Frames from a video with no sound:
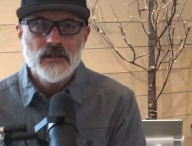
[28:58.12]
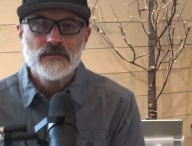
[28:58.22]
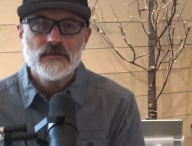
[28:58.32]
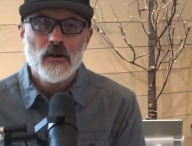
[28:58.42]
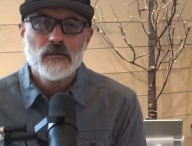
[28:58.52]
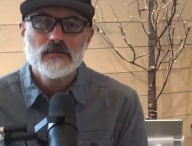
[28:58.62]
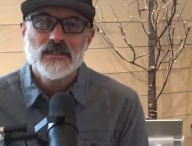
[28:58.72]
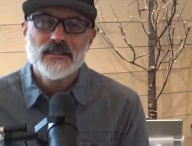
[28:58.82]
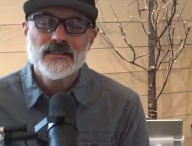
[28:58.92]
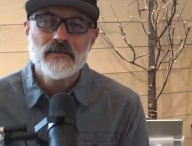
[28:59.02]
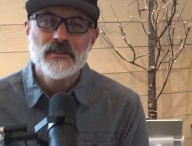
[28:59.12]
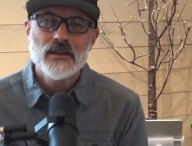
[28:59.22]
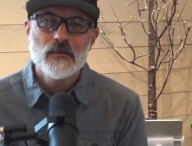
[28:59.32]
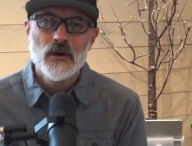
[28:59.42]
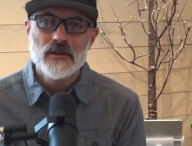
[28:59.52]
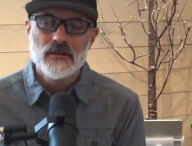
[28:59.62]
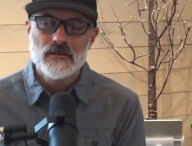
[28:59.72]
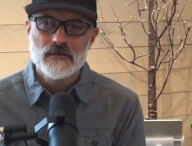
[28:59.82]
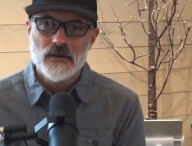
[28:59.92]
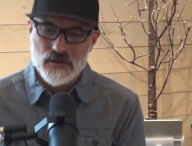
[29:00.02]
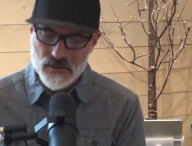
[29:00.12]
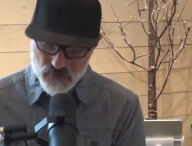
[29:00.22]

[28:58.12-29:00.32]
of Psalm 71, verse